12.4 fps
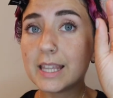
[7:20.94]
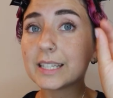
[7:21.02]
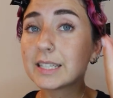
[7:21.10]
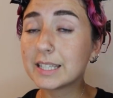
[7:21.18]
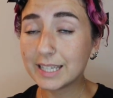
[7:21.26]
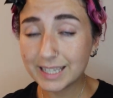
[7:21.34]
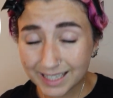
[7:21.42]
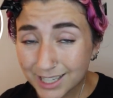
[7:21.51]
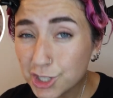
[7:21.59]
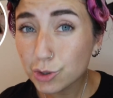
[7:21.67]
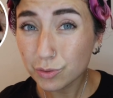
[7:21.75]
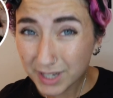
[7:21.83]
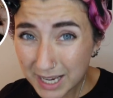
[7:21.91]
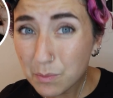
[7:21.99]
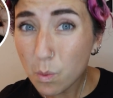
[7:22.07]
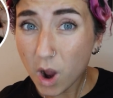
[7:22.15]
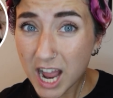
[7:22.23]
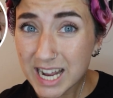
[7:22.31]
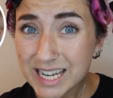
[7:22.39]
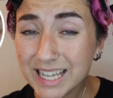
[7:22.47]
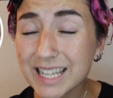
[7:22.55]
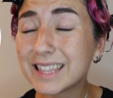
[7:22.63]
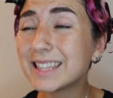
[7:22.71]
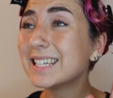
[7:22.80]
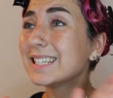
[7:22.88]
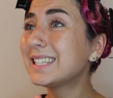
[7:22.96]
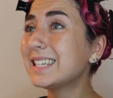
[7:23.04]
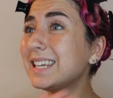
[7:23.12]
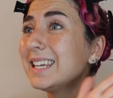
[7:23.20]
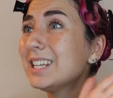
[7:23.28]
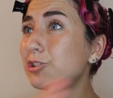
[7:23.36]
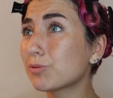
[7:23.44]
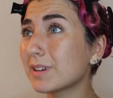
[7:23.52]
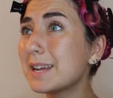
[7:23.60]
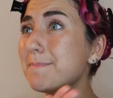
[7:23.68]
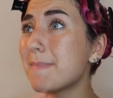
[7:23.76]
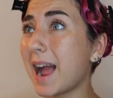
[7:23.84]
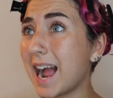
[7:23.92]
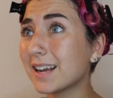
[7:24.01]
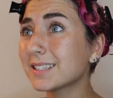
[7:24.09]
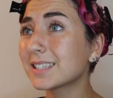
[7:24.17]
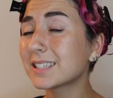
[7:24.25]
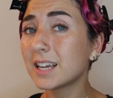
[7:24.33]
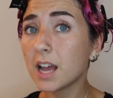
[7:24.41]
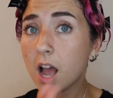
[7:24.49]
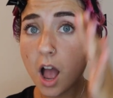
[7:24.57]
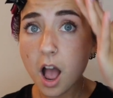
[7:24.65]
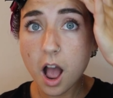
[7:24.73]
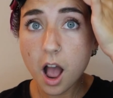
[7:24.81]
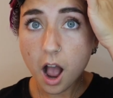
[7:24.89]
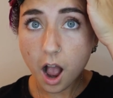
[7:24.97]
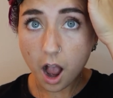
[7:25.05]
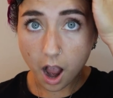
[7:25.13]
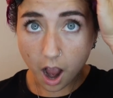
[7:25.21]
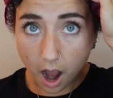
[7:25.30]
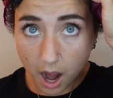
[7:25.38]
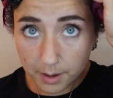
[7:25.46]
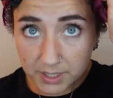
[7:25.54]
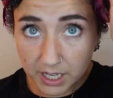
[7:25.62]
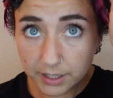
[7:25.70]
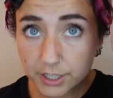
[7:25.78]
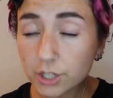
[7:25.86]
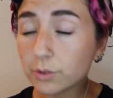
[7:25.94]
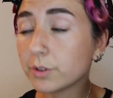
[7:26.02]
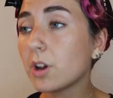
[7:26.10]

the tea tree one, the tea tree mask, I'm telling you,